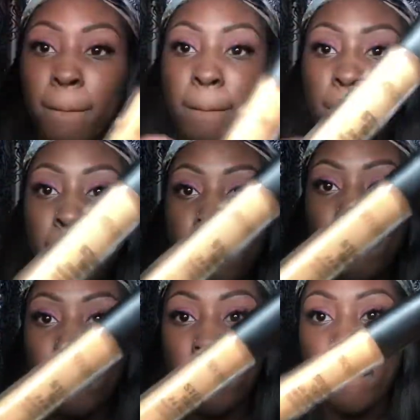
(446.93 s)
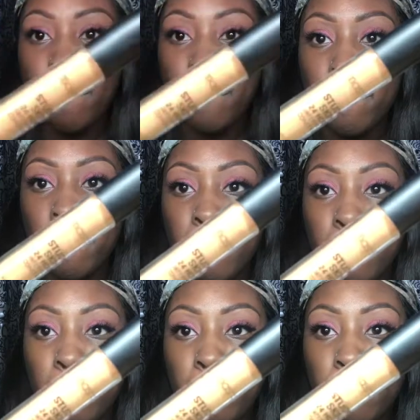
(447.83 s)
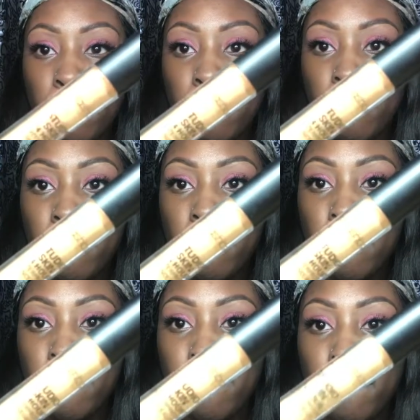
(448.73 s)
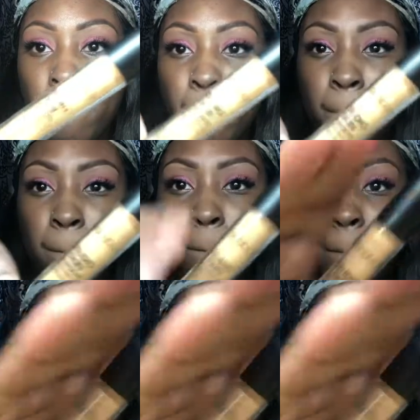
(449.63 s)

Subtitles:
my under eyes, I'm going with this new concealer I